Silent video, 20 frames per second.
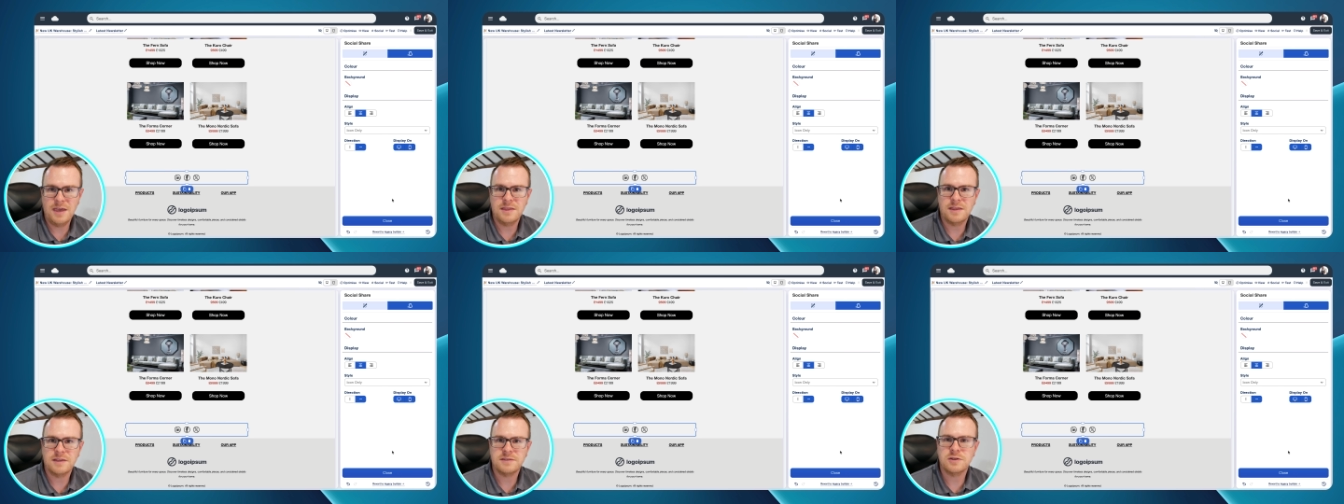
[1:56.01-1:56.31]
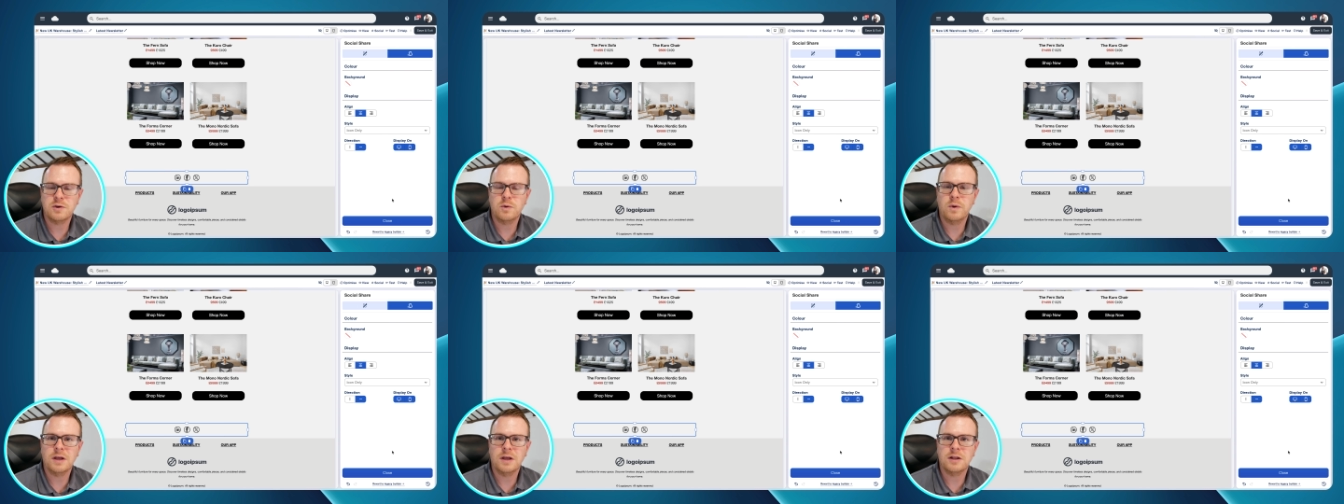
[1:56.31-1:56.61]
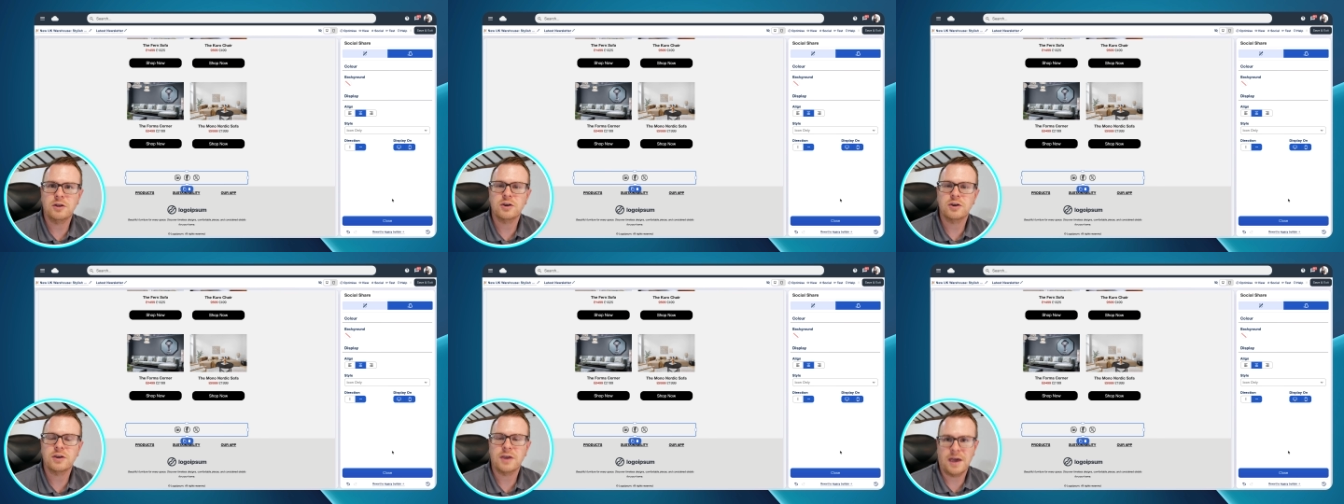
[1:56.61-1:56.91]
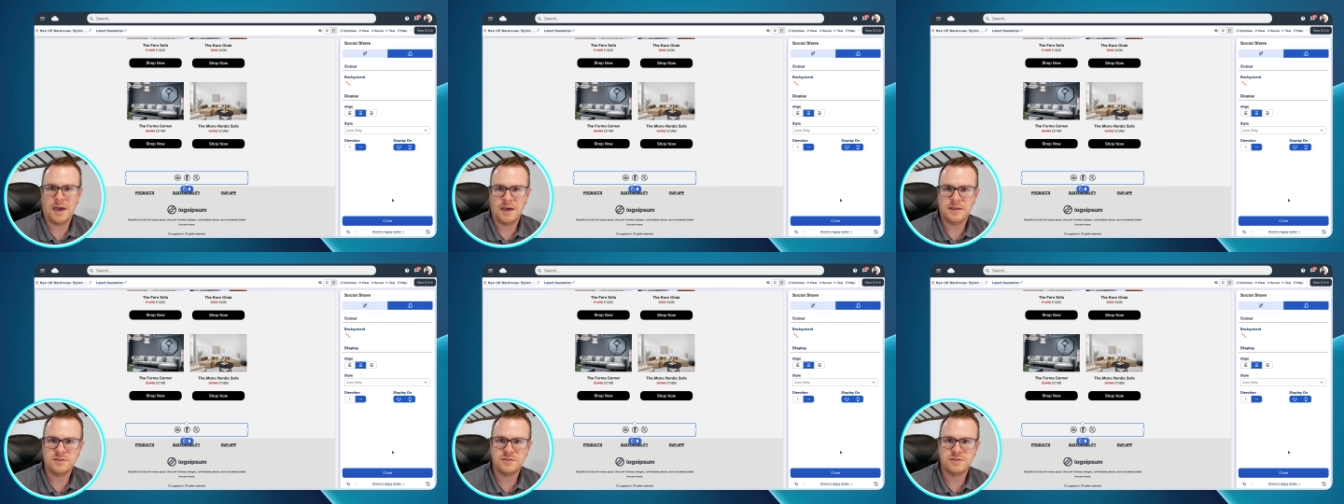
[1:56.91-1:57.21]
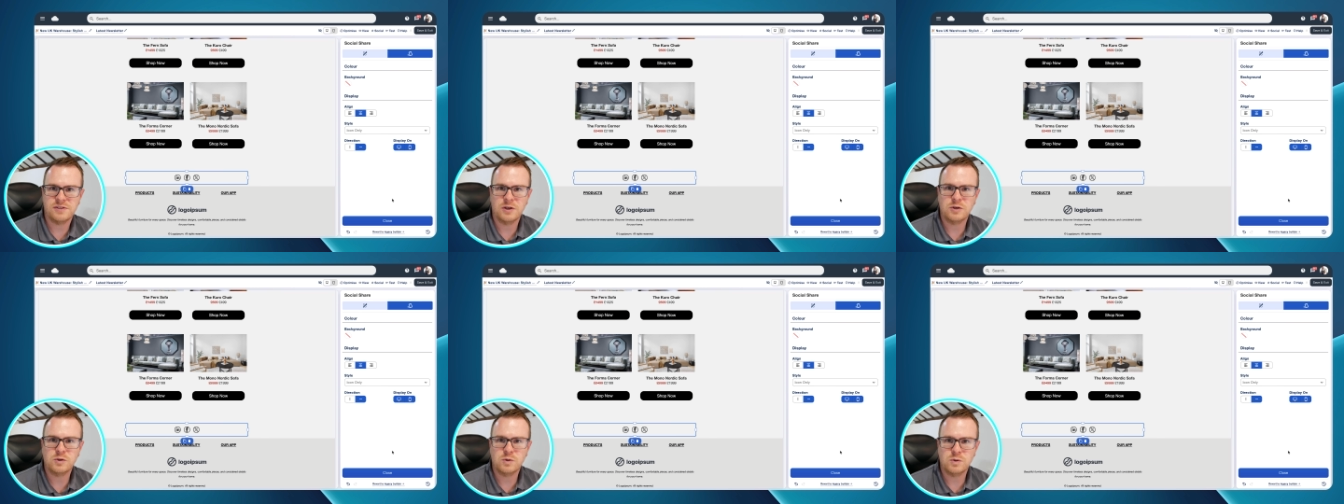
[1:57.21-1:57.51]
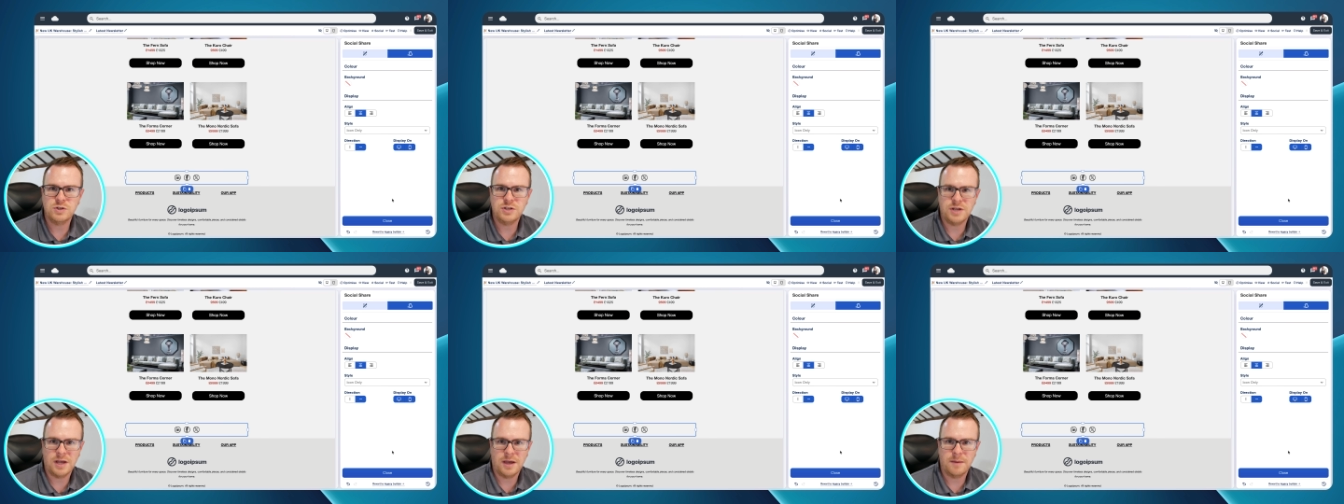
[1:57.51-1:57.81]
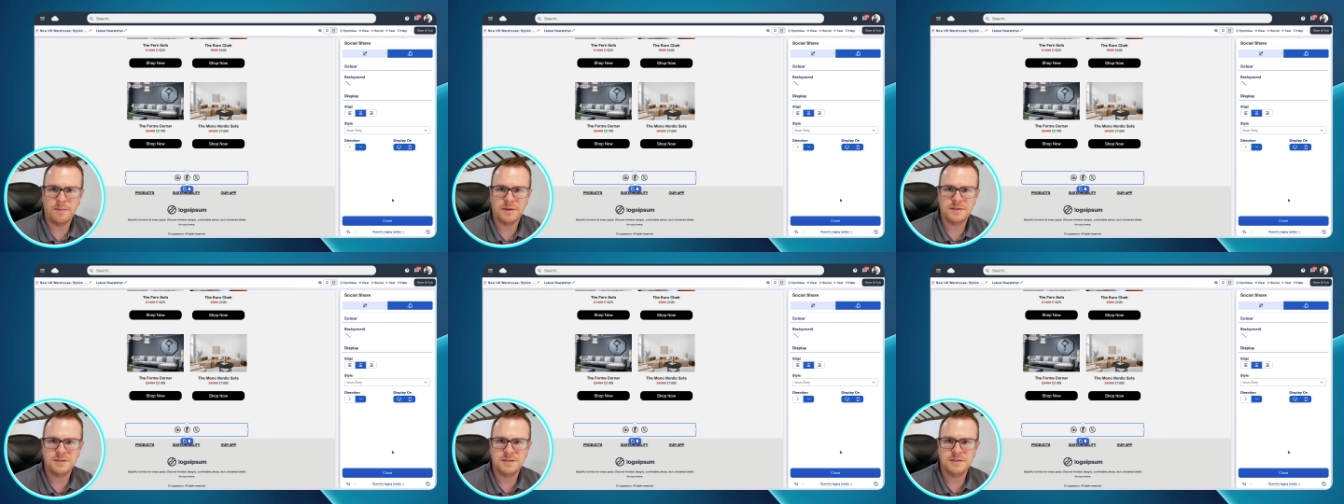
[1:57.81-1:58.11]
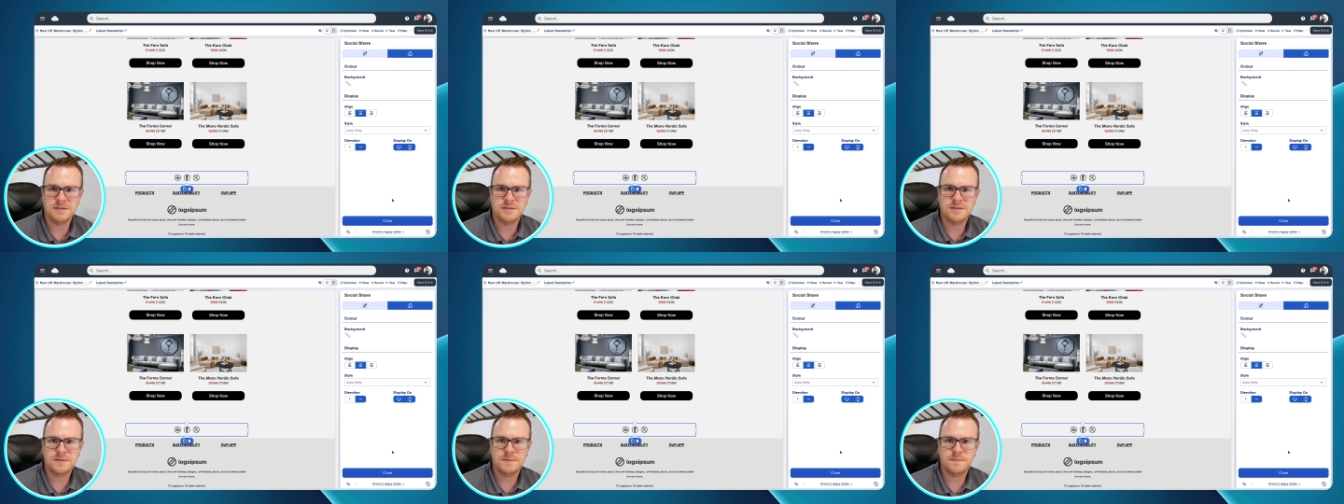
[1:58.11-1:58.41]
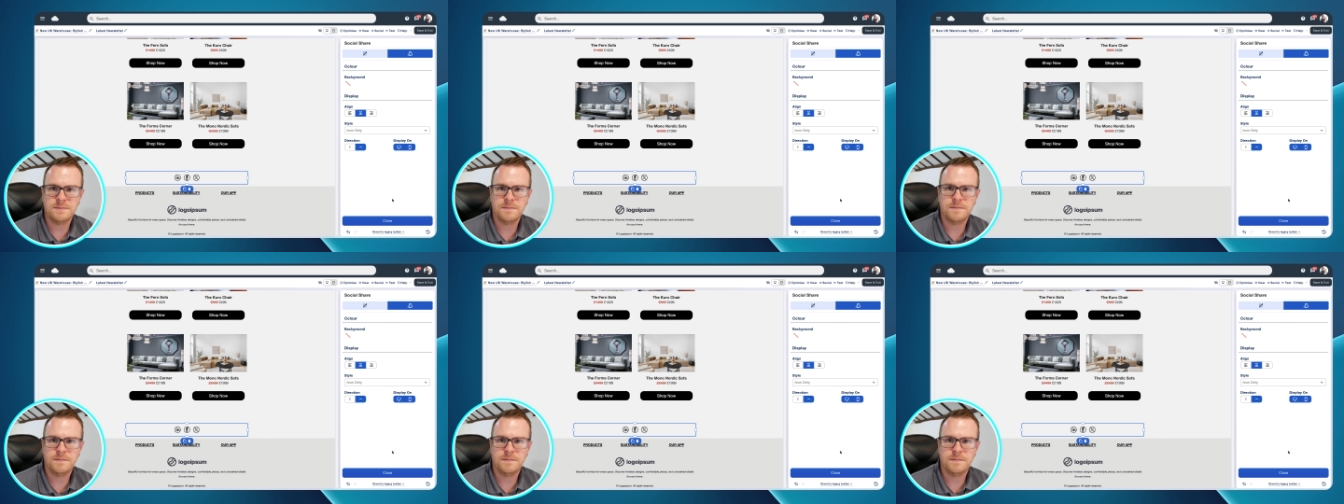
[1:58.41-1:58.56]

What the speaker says: that's a quick look at social share buttons.